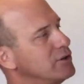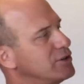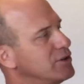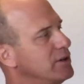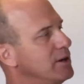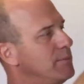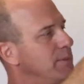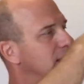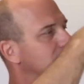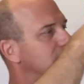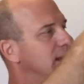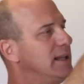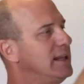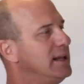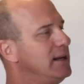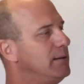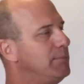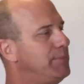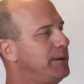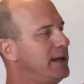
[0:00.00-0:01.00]
it's going to be a
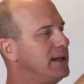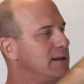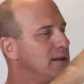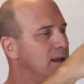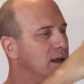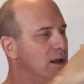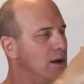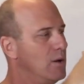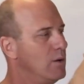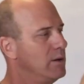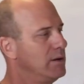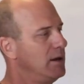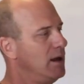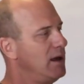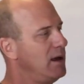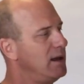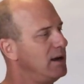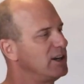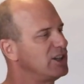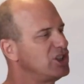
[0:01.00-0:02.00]
little bit,
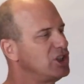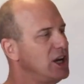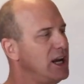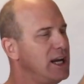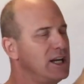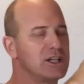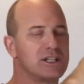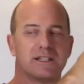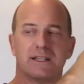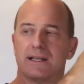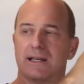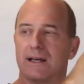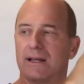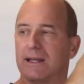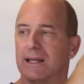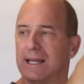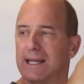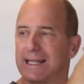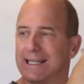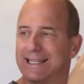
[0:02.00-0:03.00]
it'll change
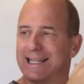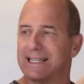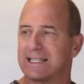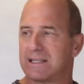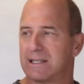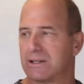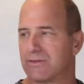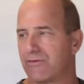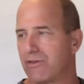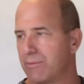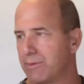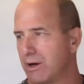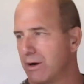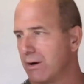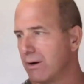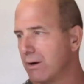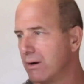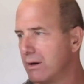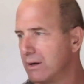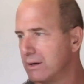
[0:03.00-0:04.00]
the distance from
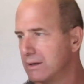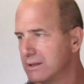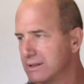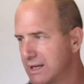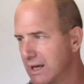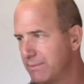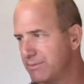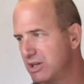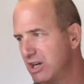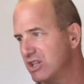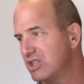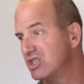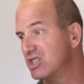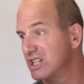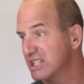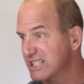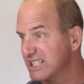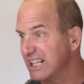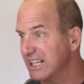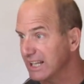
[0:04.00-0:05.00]
your subject
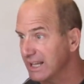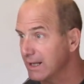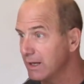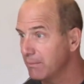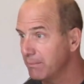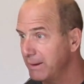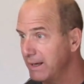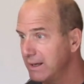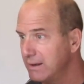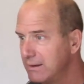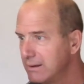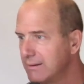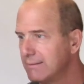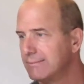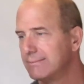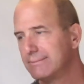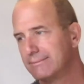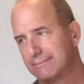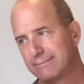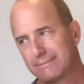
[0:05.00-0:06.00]
just a little bit.
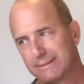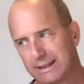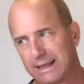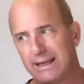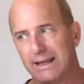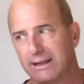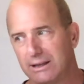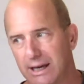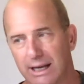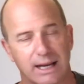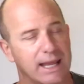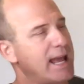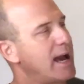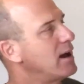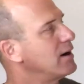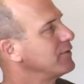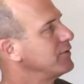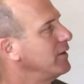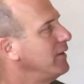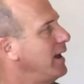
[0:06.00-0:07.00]
You got to
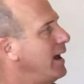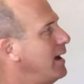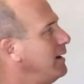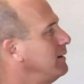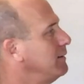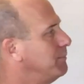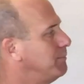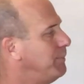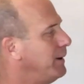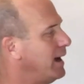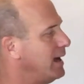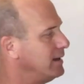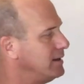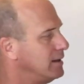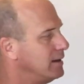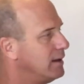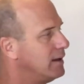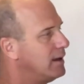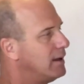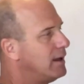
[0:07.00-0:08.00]
counter for that.
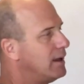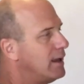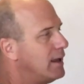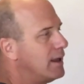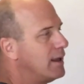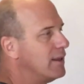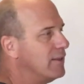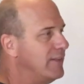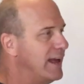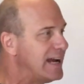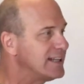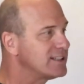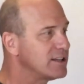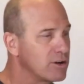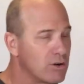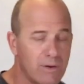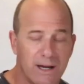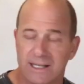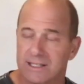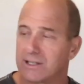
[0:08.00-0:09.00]
But that's a
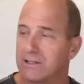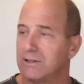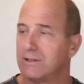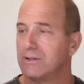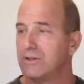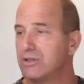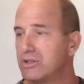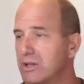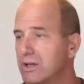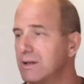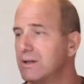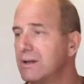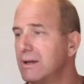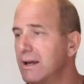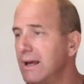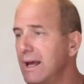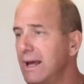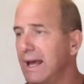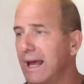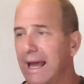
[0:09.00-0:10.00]
great solution,
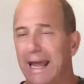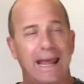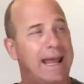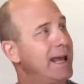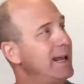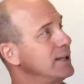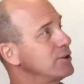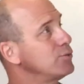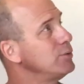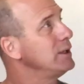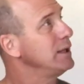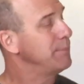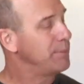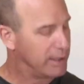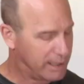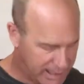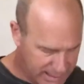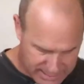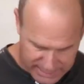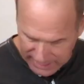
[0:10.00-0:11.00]
and it's really
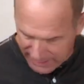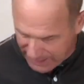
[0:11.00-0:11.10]
pretty easy.